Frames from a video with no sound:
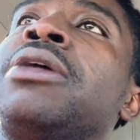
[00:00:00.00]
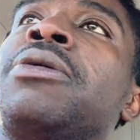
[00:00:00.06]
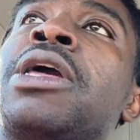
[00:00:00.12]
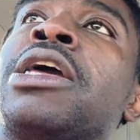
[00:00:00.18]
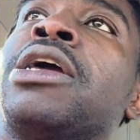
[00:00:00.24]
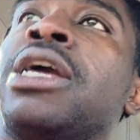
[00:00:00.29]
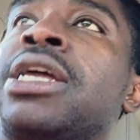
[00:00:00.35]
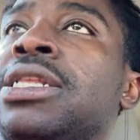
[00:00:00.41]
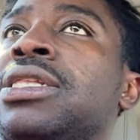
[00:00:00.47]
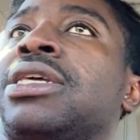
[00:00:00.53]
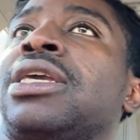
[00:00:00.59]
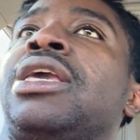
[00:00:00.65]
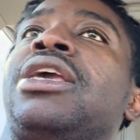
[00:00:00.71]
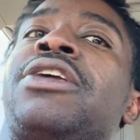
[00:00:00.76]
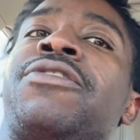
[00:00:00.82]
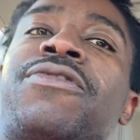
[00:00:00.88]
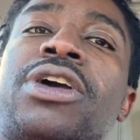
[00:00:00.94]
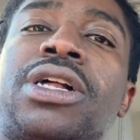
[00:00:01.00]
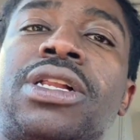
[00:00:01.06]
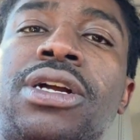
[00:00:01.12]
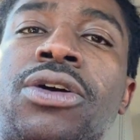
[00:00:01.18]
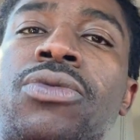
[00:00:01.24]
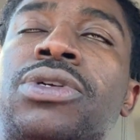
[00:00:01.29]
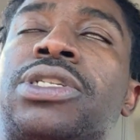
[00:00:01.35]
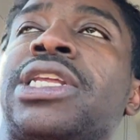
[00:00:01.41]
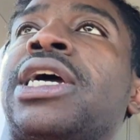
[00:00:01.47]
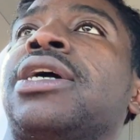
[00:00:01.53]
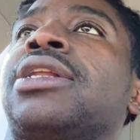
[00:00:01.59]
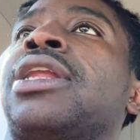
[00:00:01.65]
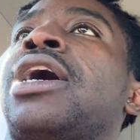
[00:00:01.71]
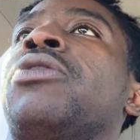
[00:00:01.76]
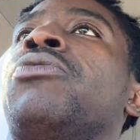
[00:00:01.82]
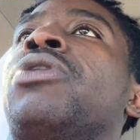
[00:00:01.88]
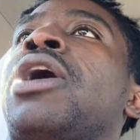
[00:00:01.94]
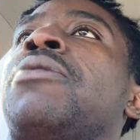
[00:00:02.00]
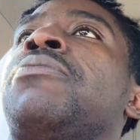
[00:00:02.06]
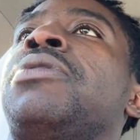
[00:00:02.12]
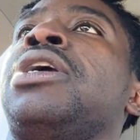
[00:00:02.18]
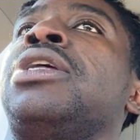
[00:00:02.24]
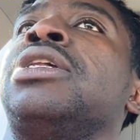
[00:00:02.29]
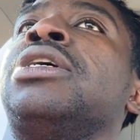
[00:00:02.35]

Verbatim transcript: and, and to get even clearer with that, like what I mean